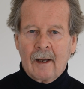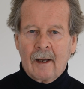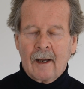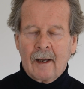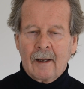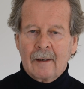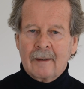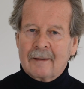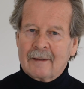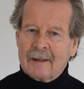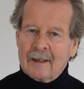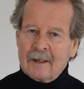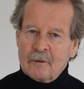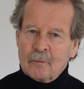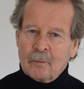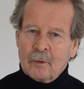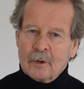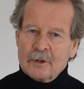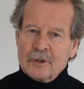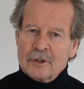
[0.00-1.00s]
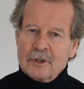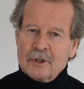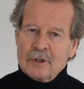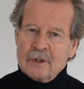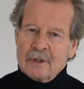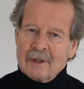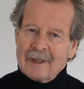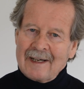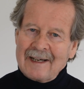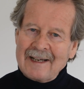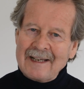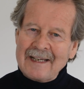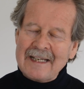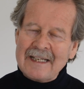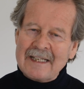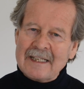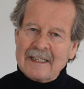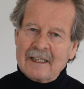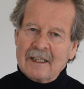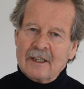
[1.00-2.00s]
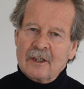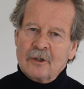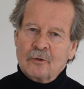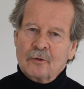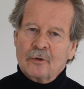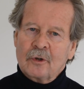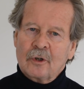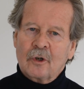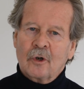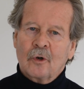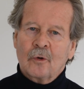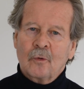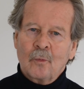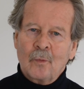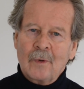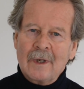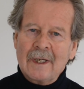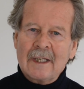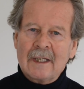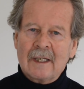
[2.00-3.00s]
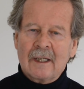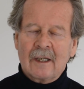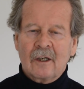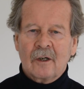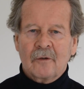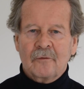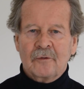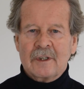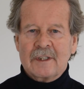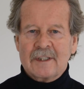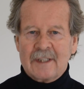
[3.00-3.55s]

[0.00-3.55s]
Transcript: And that was leading to the convening of the